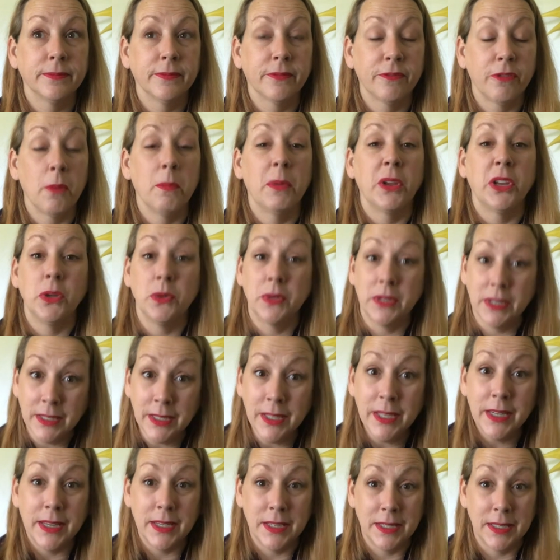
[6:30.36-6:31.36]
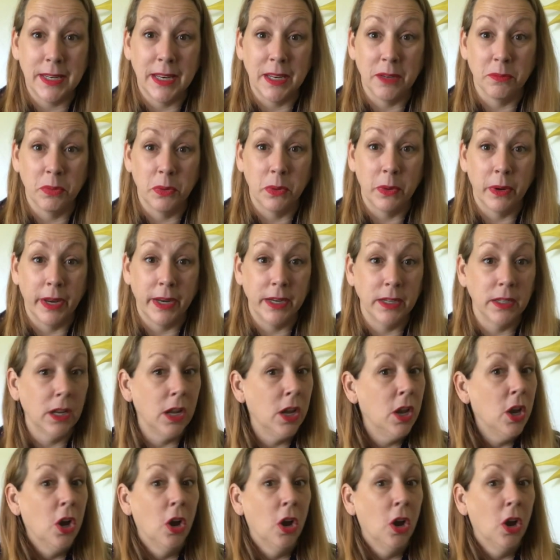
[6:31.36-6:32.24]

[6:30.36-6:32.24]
from a utility standpoint,